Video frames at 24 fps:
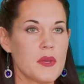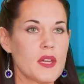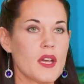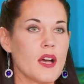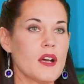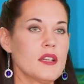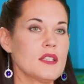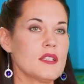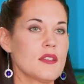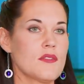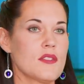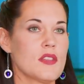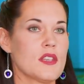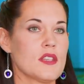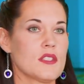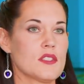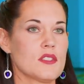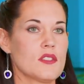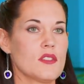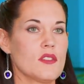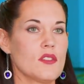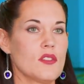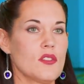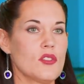Because of
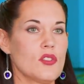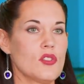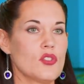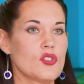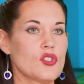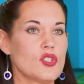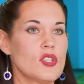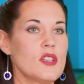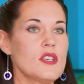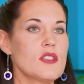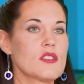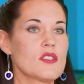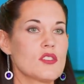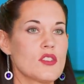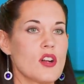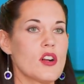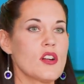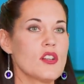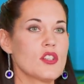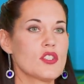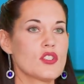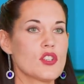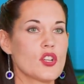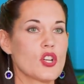this, she
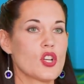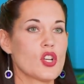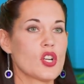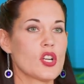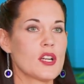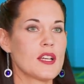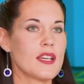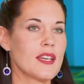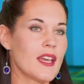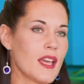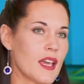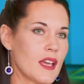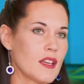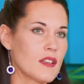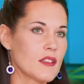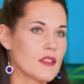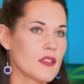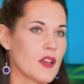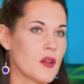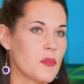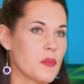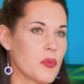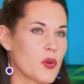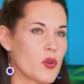starts to create
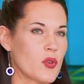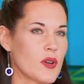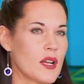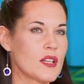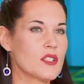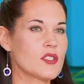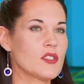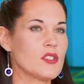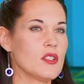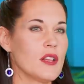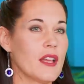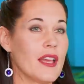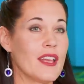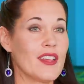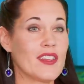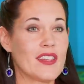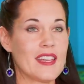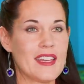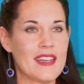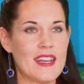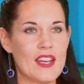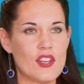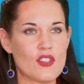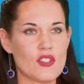a parental
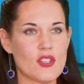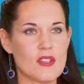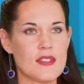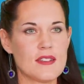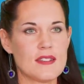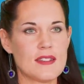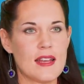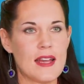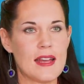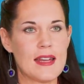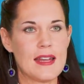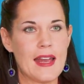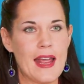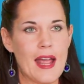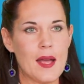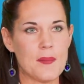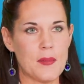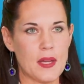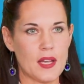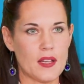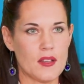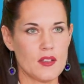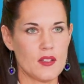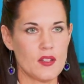alienation
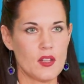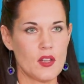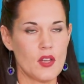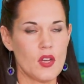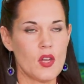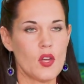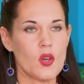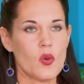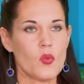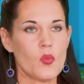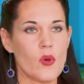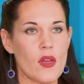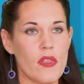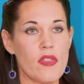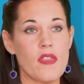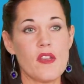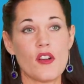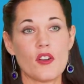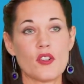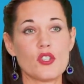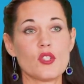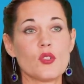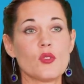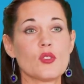dynamic with
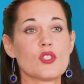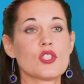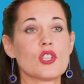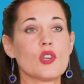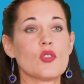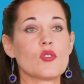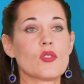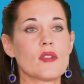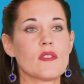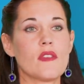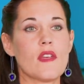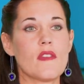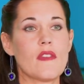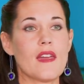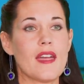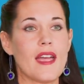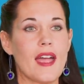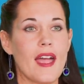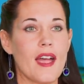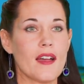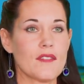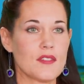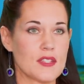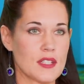their two children that they
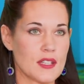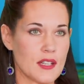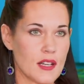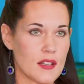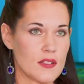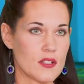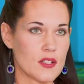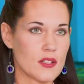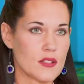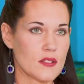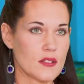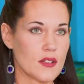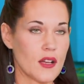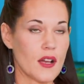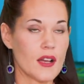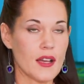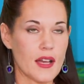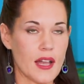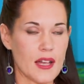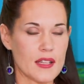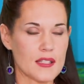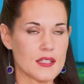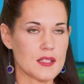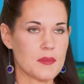have together
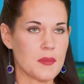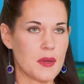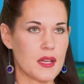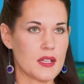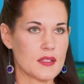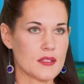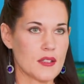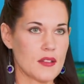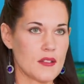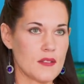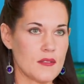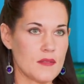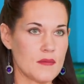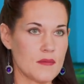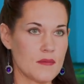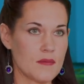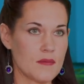against Mason.